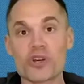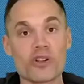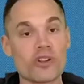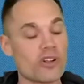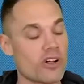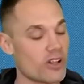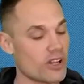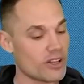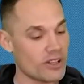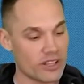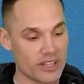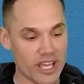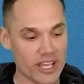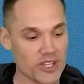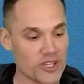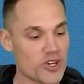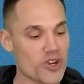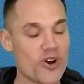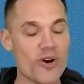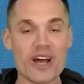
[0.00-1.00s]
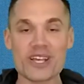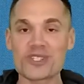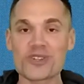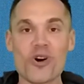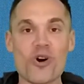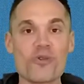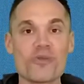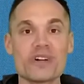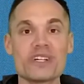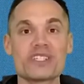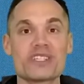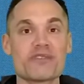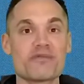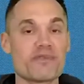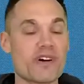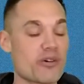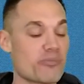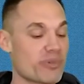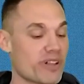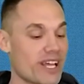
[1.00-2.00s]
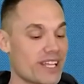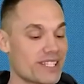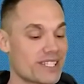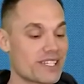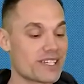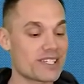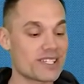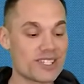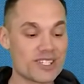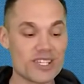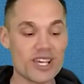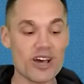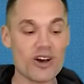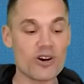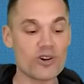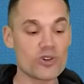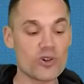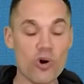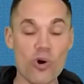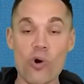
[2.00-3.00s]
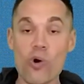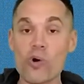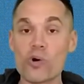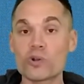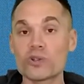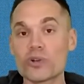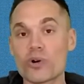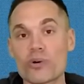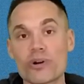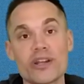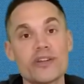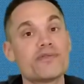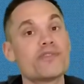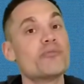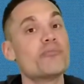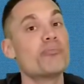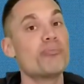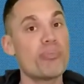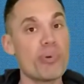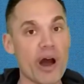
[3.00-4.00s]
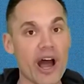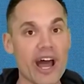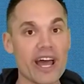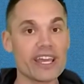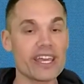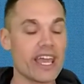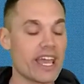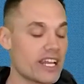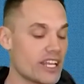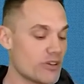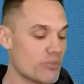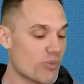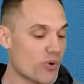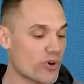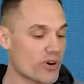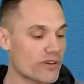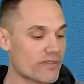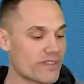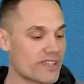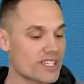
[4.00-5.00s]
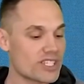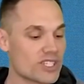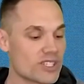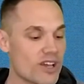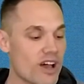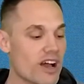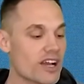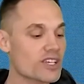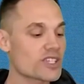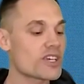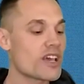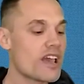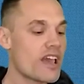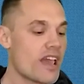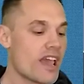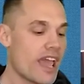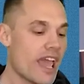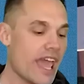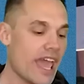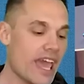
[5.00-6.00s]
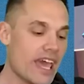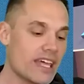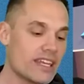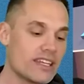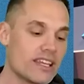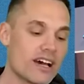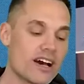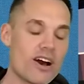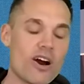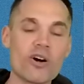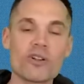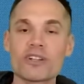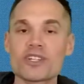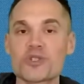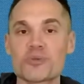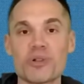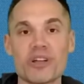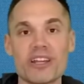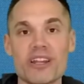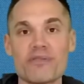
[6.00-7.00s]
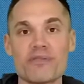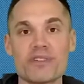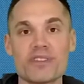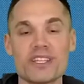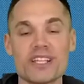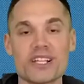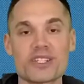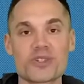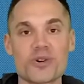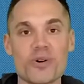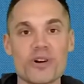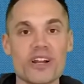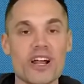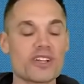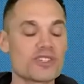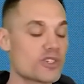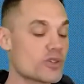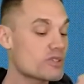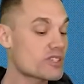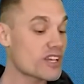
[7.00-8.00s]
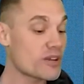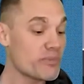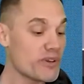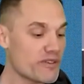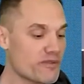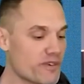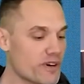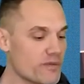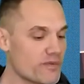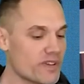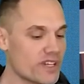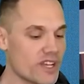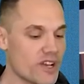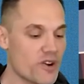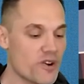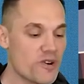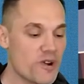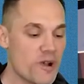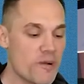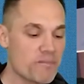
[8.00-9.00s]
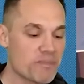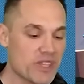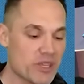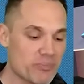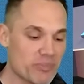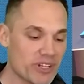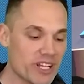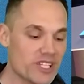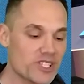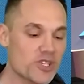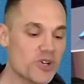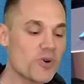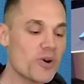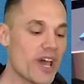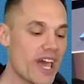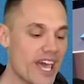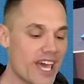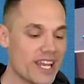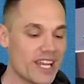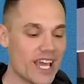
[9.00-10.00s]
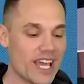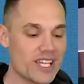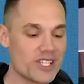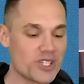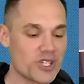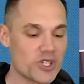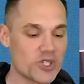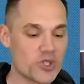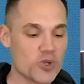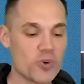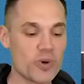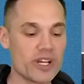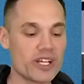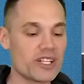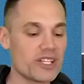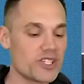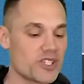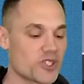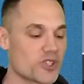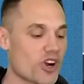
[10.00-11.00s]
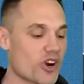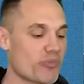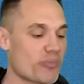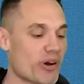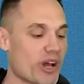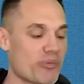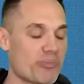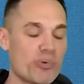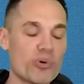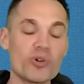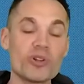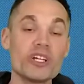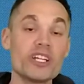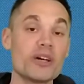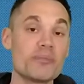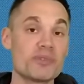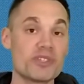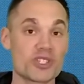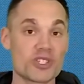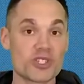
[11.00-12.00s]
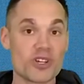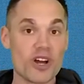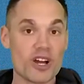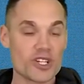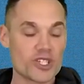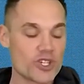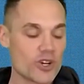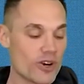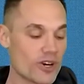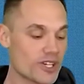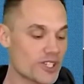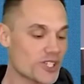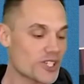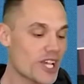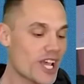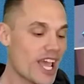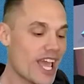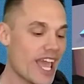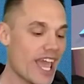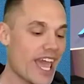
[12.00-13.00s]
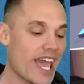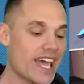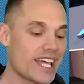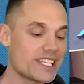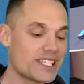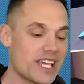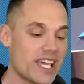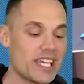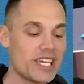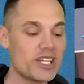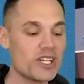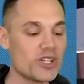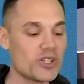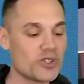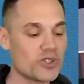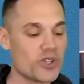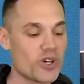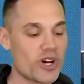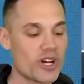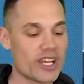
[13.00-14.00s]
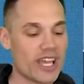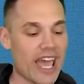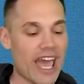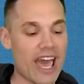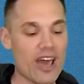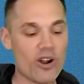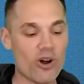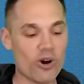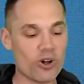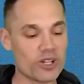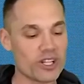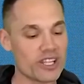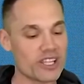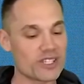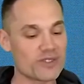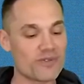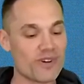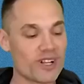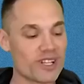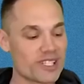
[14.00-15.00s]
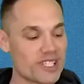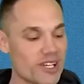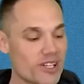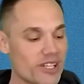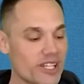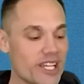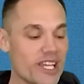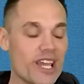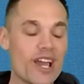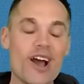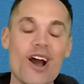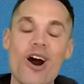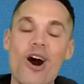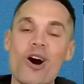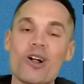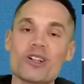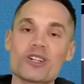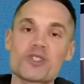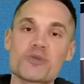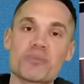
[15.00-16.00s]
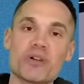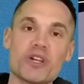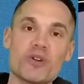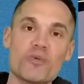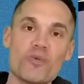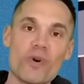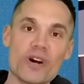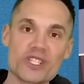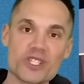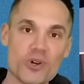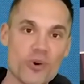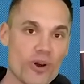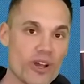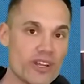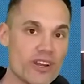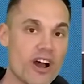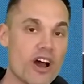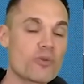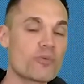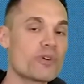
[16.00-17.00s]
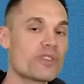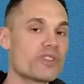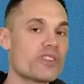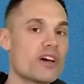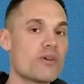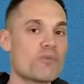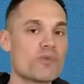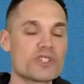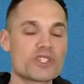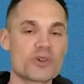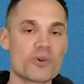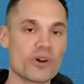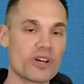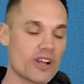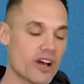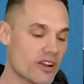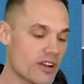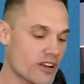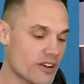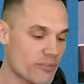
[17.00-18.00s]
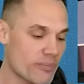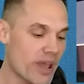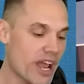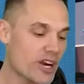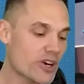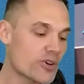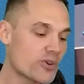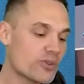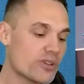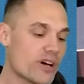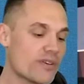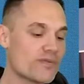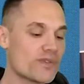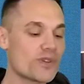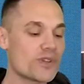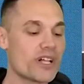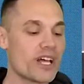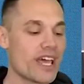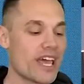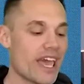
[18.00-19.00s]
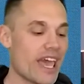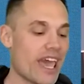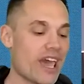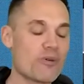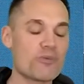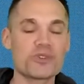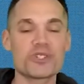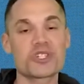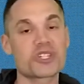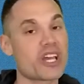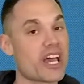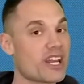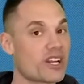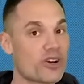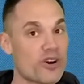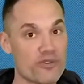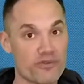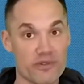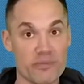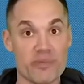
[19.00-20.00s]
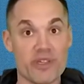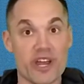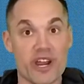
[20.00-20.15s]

I'll let you know as always if I plan to sell, hold, or even buy any more of these stocks, and I'll explain everything that's going on. So it's gonna be a fun video, but let's go ahead and just quickly start by pulling up the stock charts and taking a look at all of this volatility. I'll explain what's going on with them, what's going on a macro level, and we'll just kind of go from